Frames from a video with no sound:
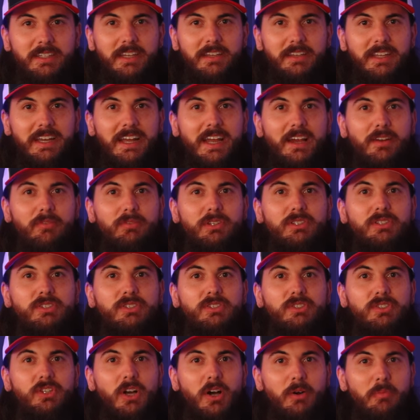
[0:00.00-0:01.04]
Now they have
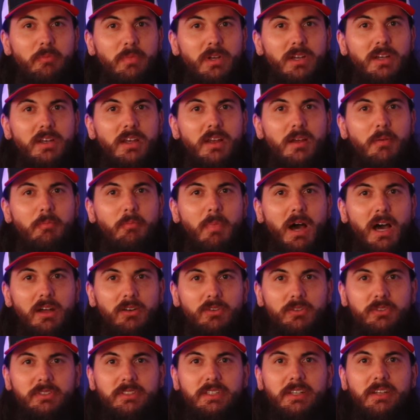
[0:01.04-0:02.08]
some
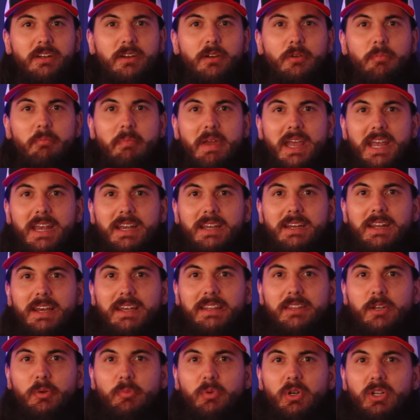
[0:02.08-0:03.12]
models that are made
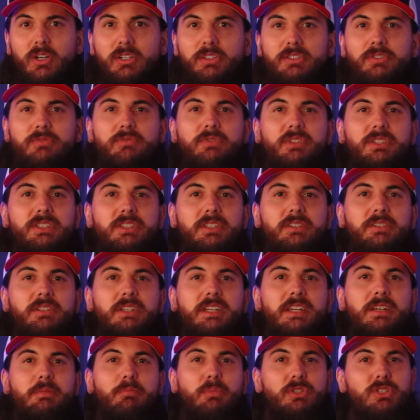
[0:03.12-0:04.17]
at their production
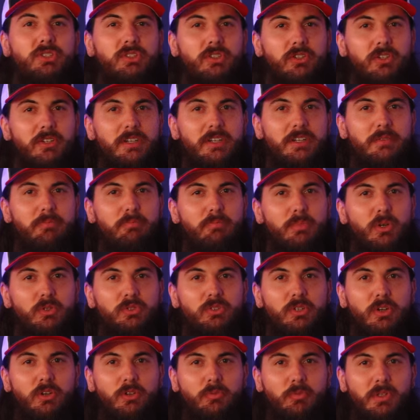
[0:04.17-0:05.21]
facility in Missouri,
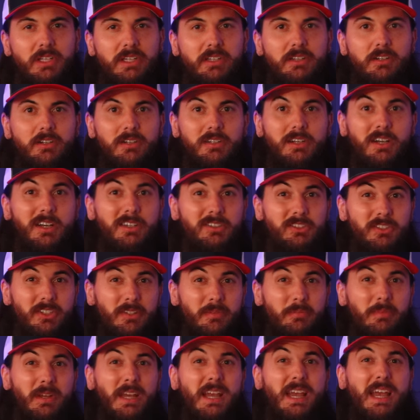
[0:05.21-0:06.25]
most notably notably their
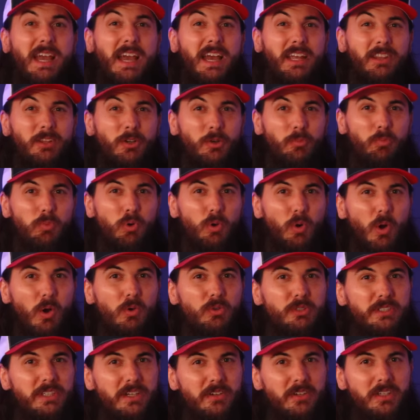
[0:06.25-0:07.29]
custom and their
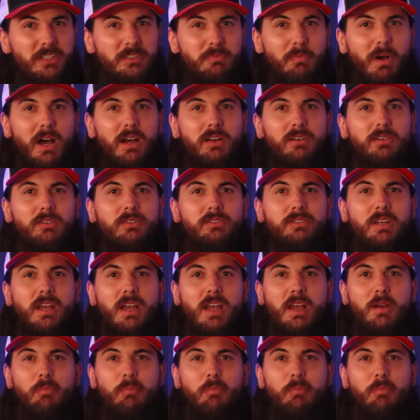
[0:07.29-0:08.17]
Pro Series models,